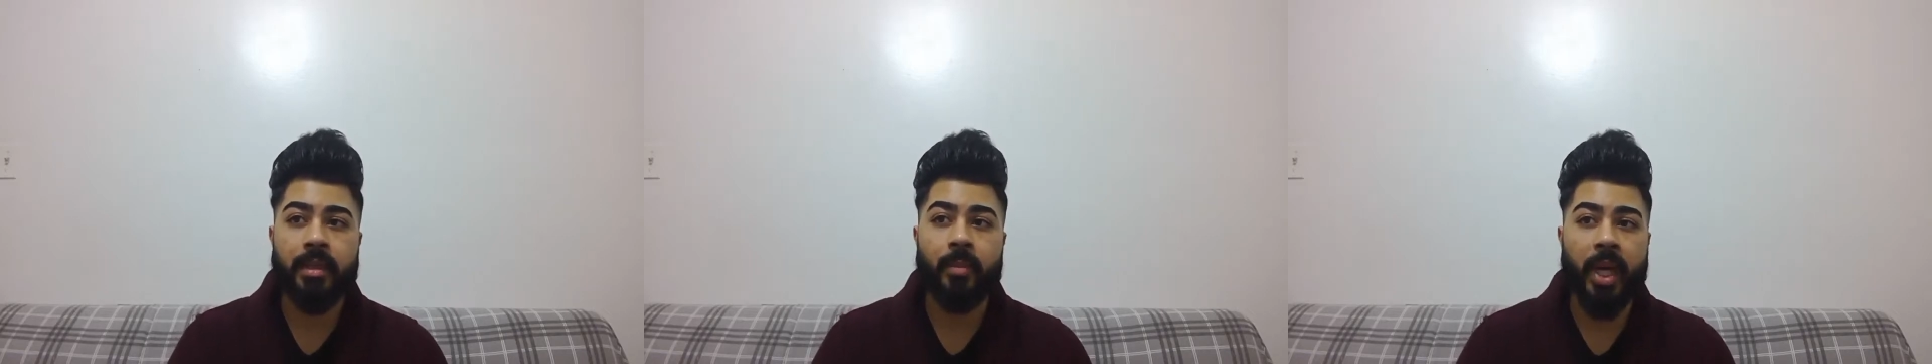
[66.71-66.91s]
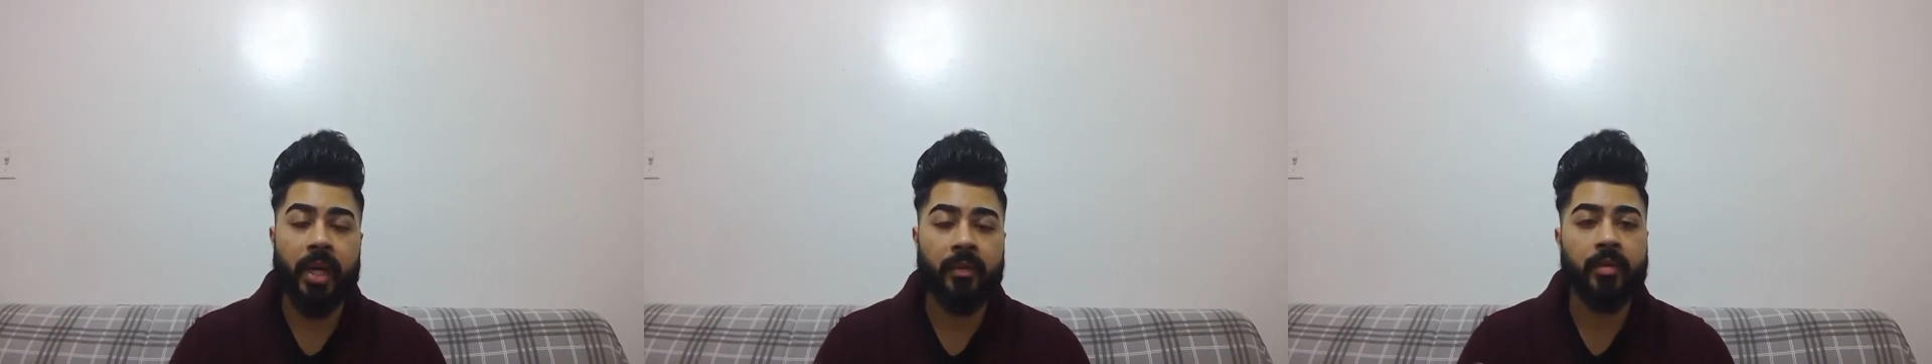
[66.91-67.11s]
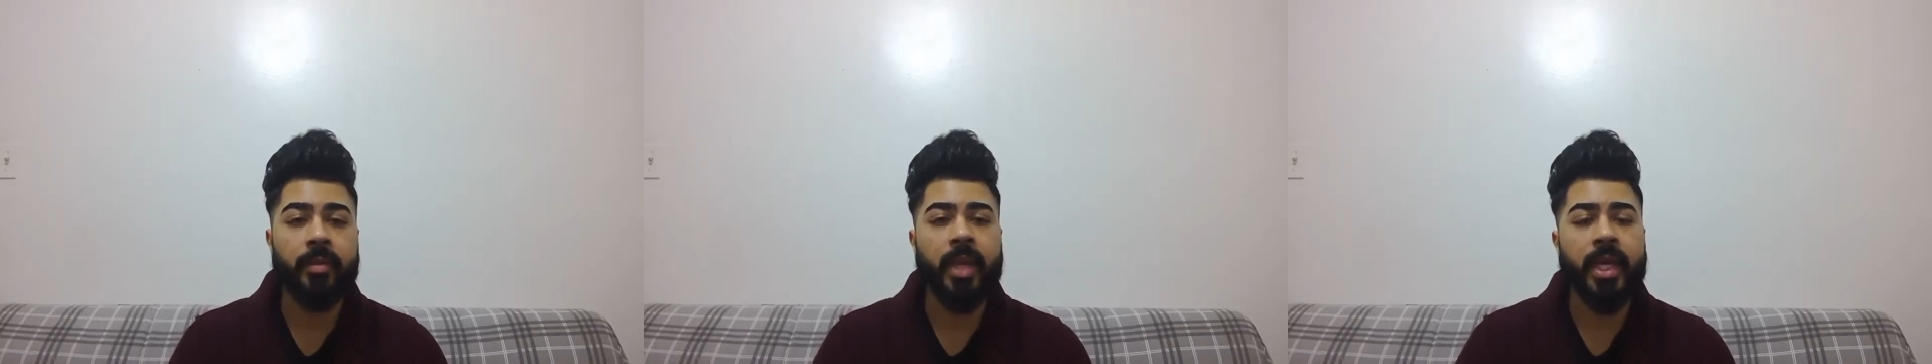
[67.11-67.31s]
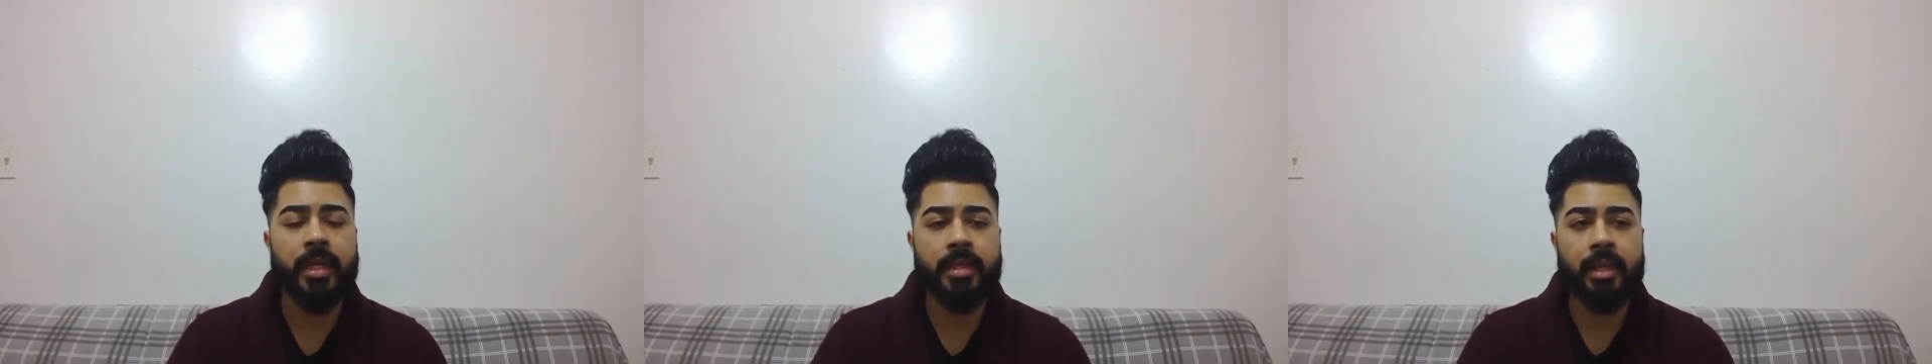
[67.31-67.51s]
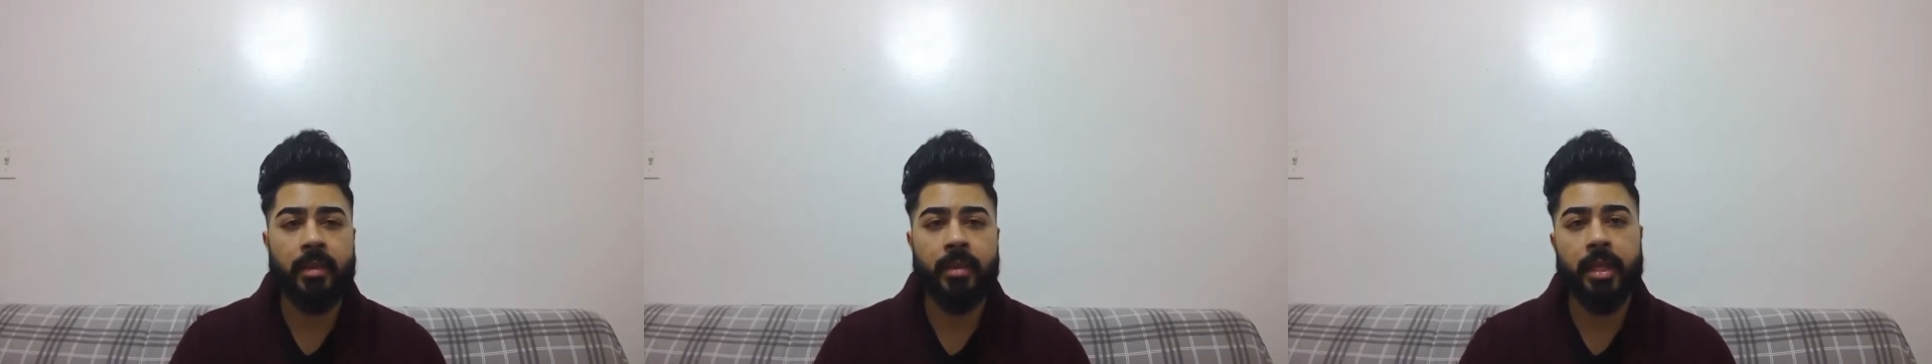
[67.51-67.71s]

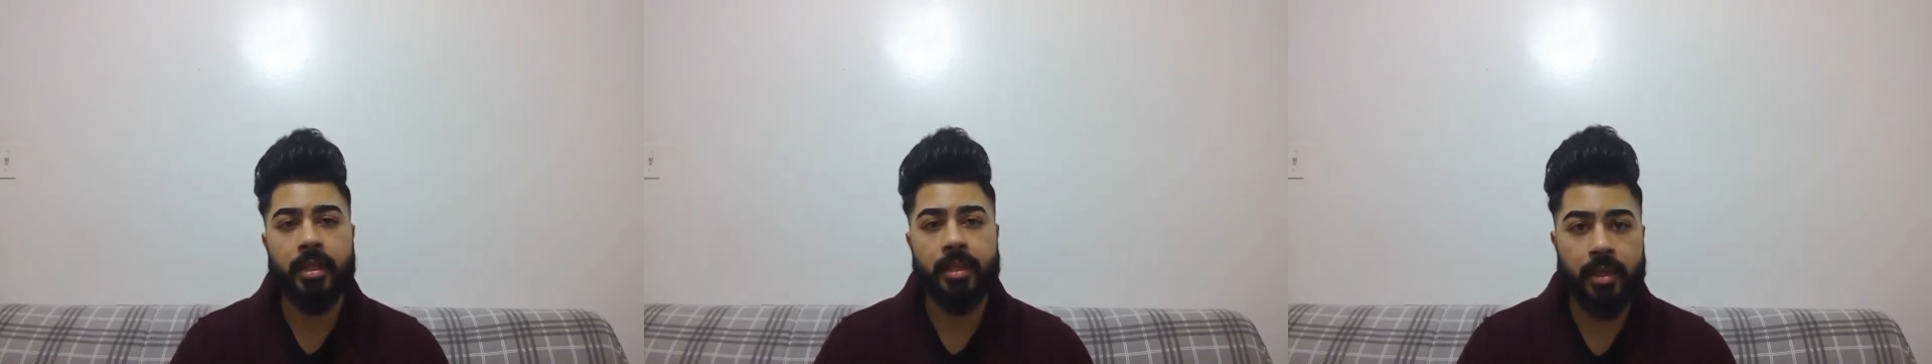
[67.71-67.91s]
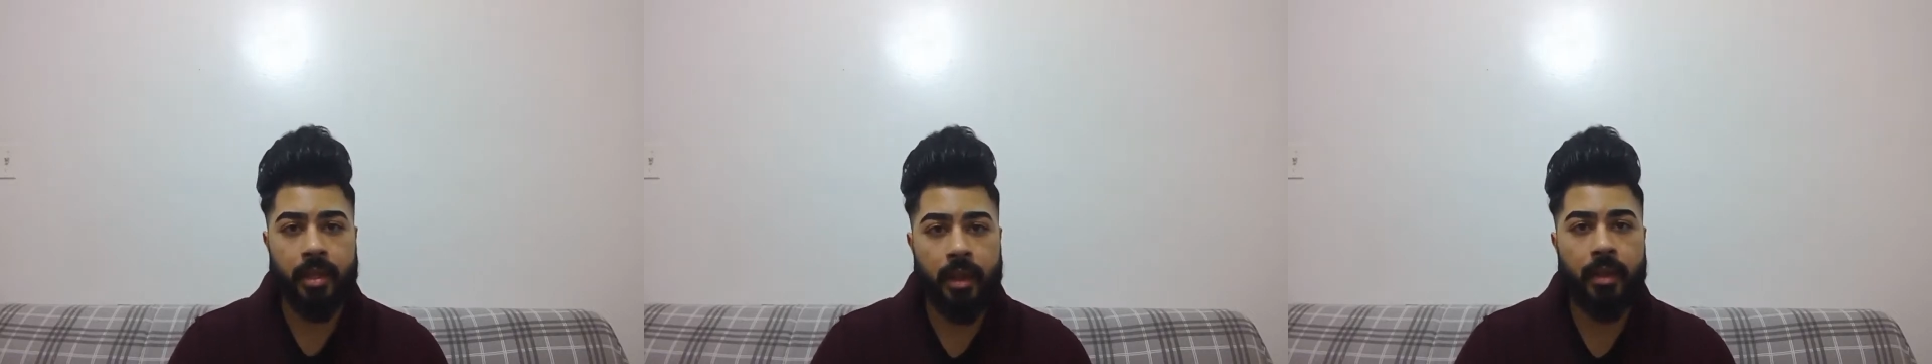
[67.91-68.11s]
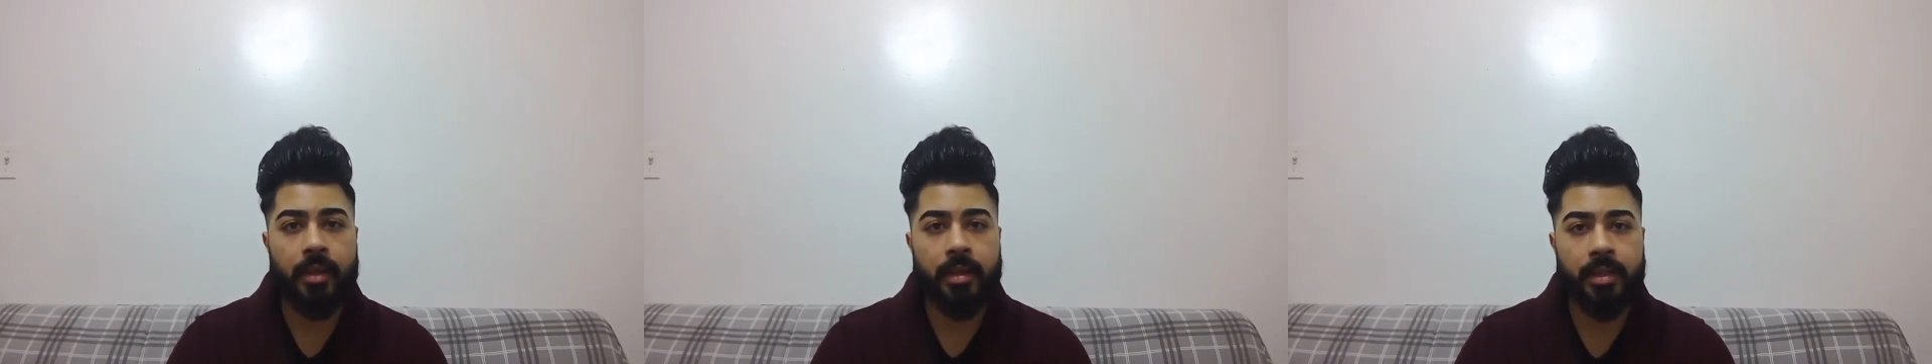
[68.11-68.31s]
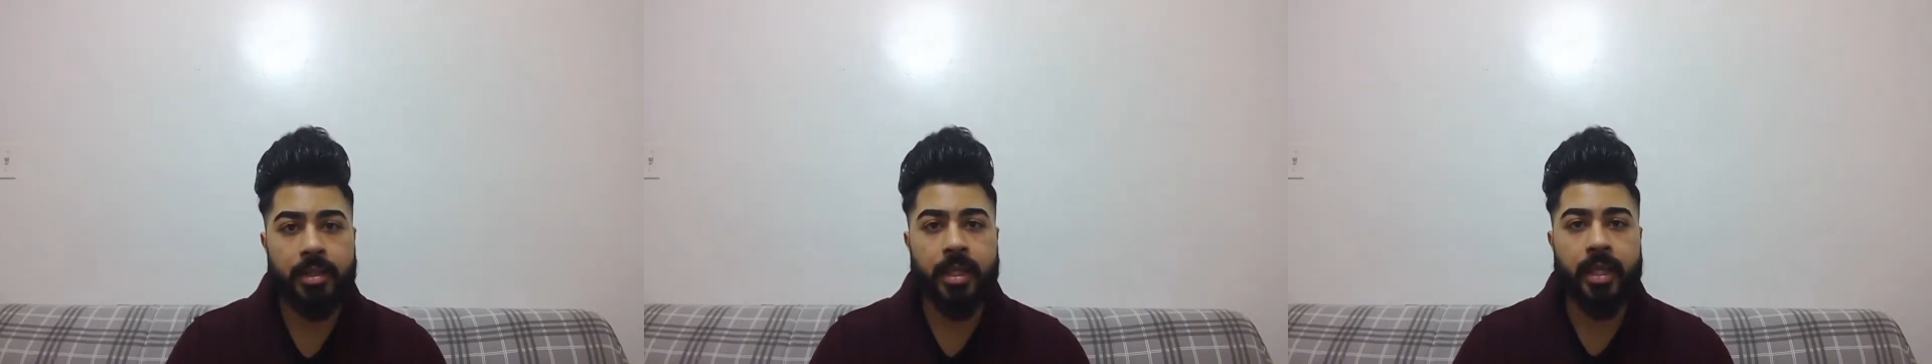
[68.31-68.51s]
Bioinformatics Lab at Hunter College,